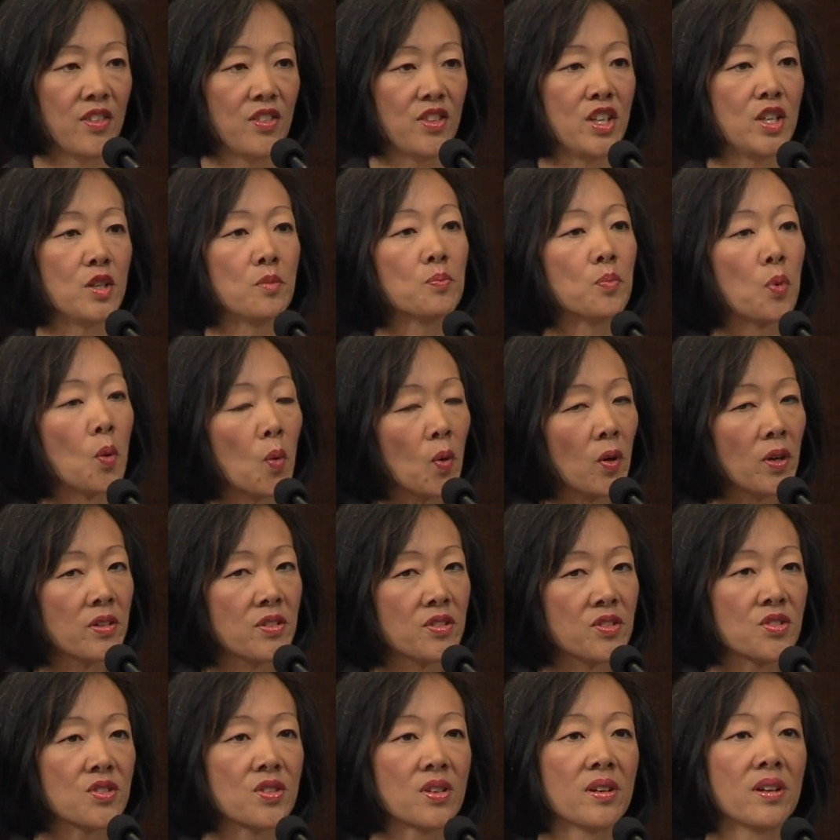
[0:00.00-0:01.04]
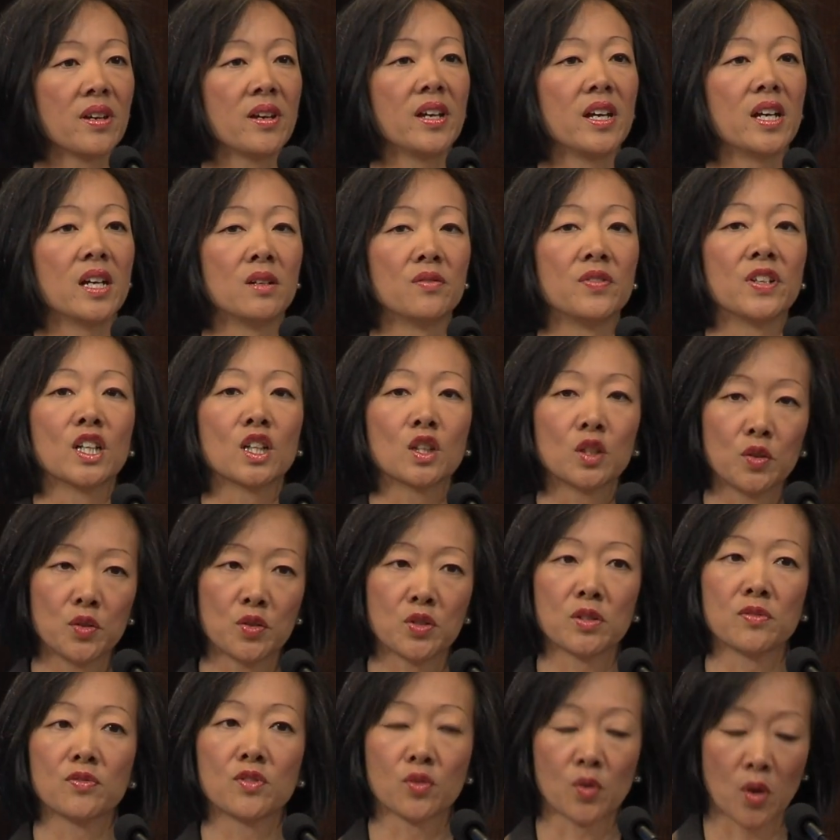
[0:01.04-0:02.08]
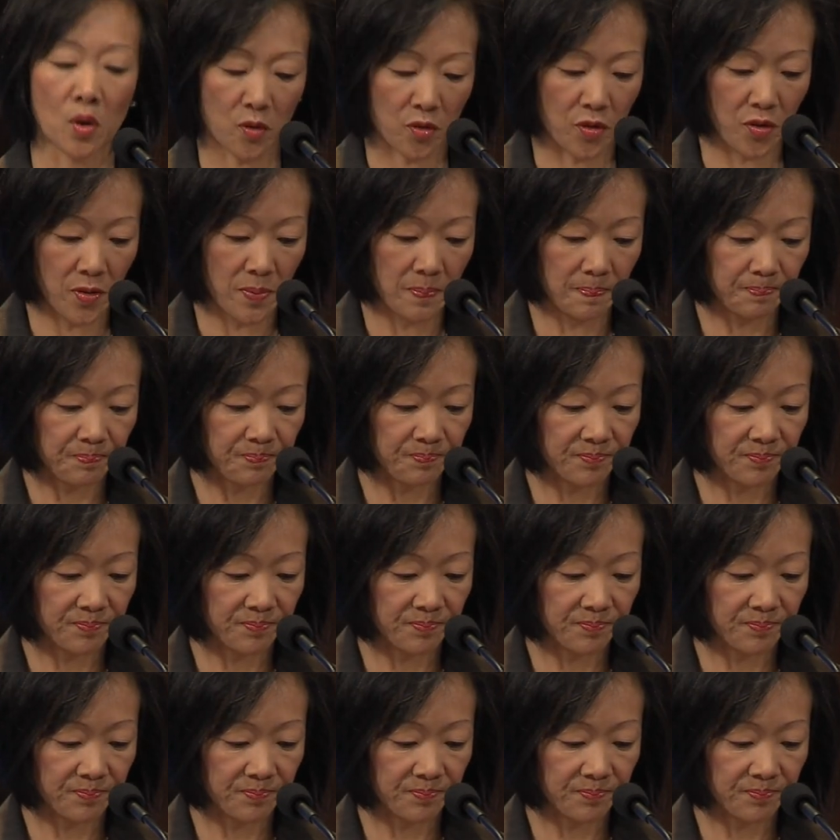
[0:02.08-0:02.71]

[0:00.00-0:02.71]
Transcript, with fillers: the importance of inclusive growth.